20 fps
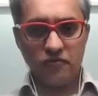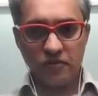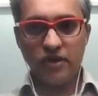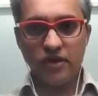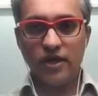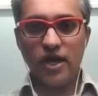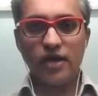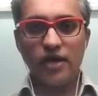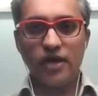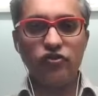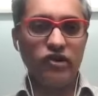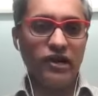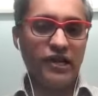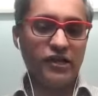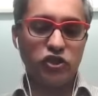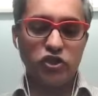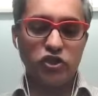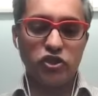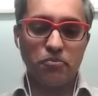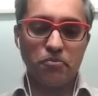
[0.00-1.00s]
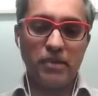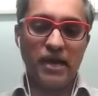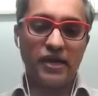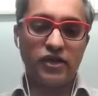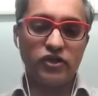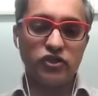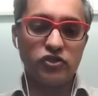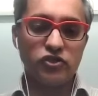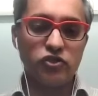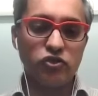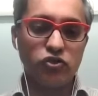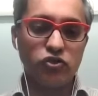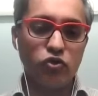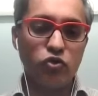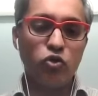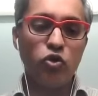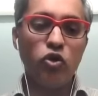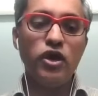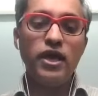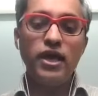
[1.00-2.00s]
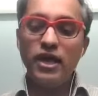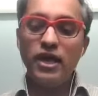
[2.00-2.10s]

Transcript: other relationship managers who,